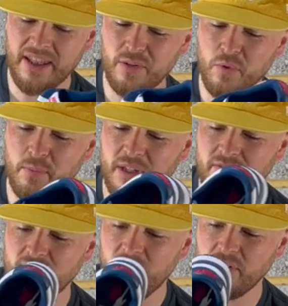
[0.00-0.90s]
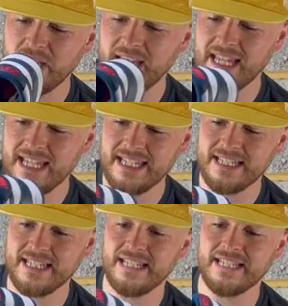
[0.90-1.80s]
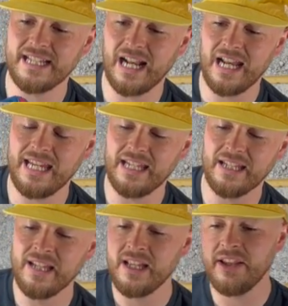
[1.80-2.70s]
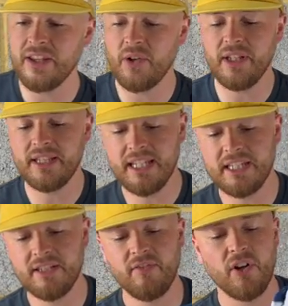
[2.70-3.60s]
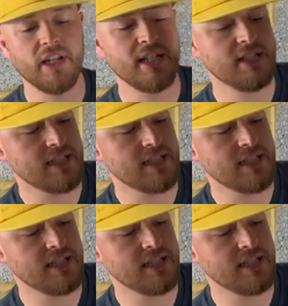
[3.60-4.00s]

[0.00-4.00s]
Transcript: will be very easy to clean. The only disadvantage is